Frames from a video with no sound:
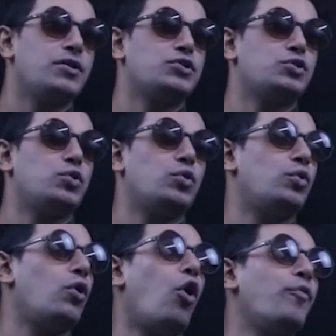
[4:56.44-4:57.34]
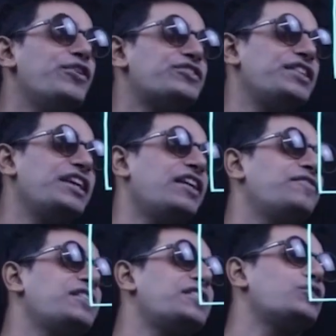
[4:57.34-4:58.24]
So, obviously,
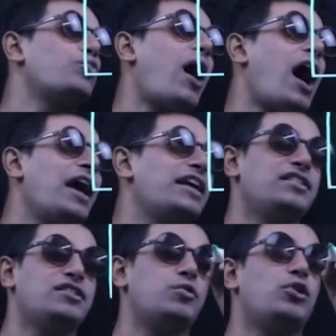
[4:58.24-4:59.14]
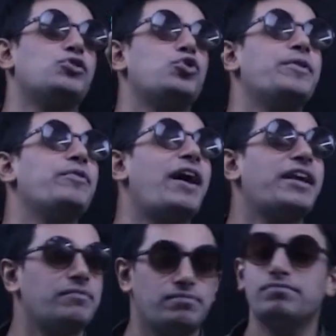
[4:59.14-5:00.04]
if this is y, this will also be
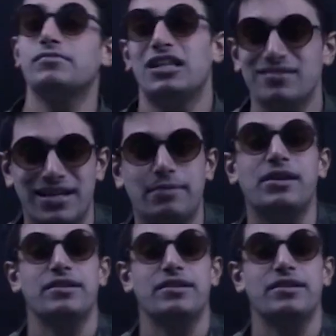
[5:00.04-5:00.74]
y. same